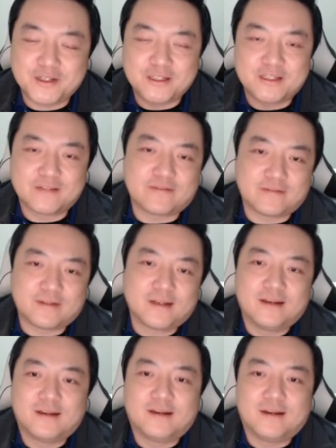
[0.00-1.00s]
of
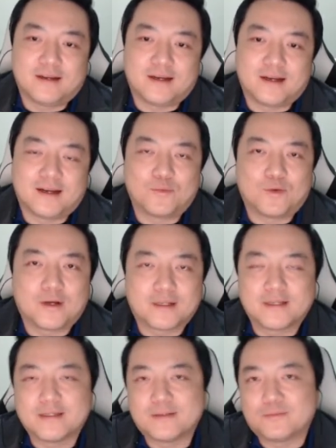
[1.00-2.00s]
what
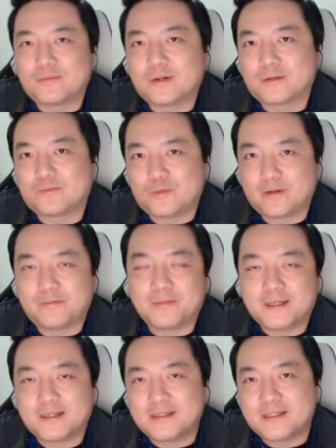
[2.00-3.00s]
would have been
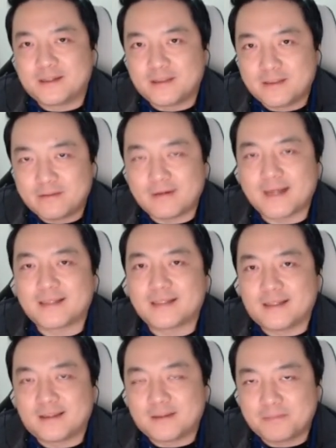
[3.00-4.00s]
considered threats
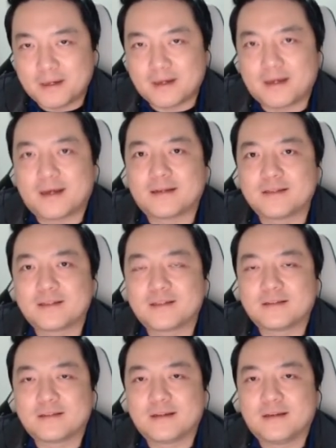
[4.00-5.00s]
in the past
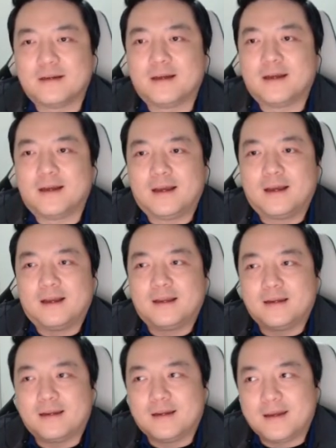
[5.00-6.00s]

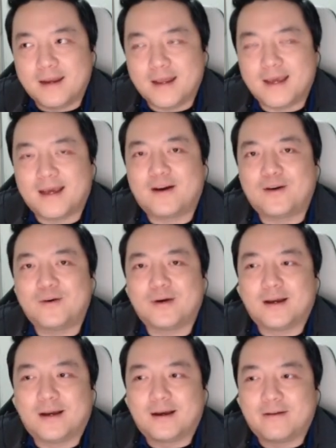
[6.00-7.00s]
now
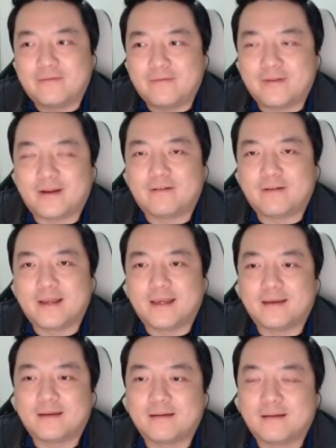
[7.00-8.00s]
are
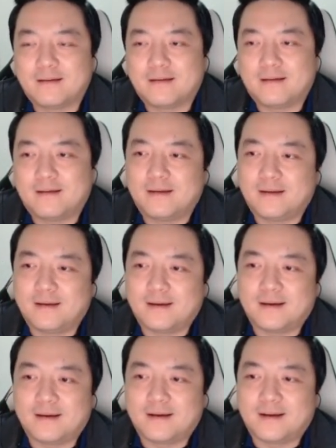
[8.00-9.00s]
very
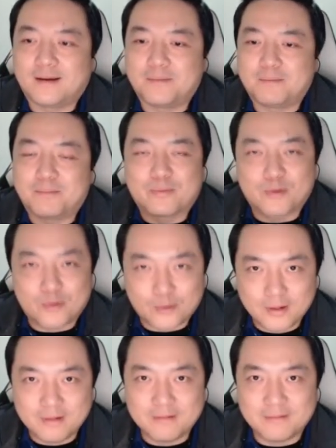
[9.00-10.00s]
broad.
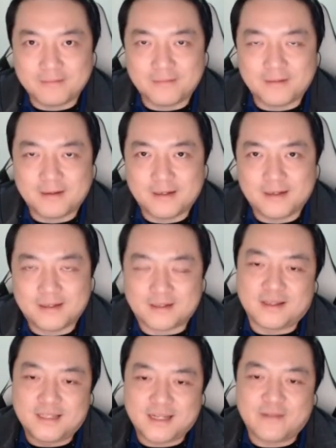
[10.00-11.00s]
So the
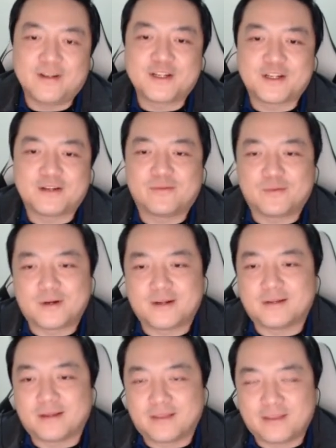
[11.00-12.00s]
definition of what
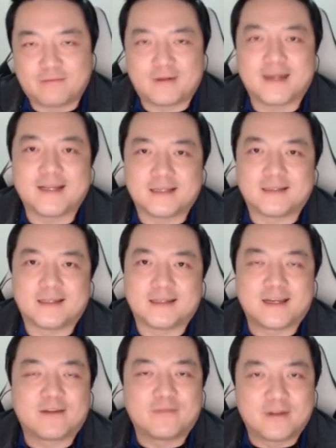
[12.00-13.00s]
a threat is
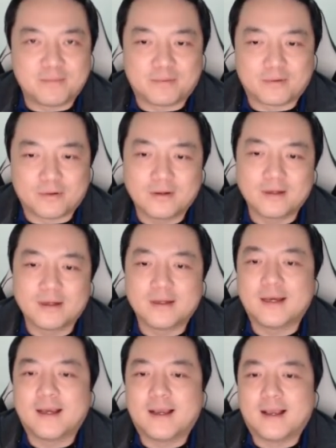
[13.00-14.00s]
now very broad,
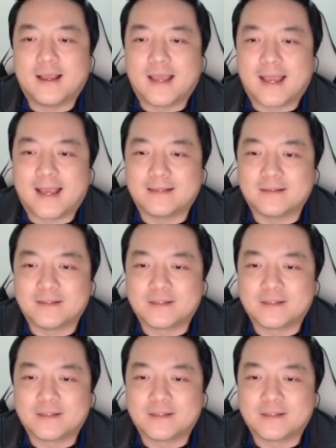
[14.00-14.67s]
and